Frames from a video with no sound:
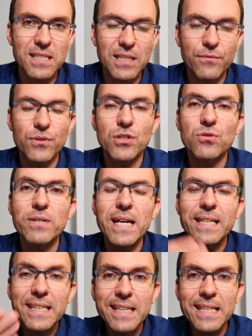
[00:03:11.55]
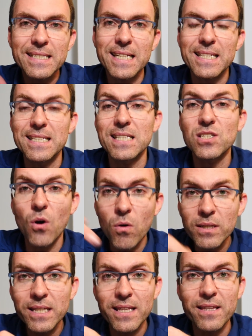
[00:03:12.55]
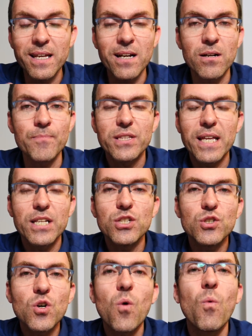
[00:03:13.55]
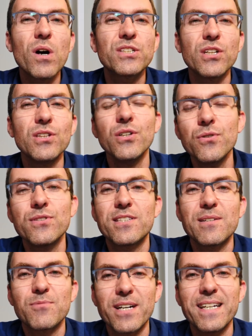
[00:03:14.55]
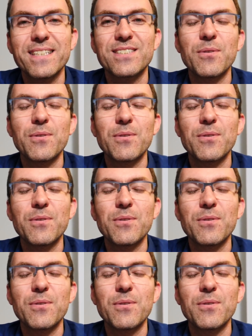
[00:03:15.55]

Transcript: And if you create keys that exist only in there, then you don't want to lose them, right?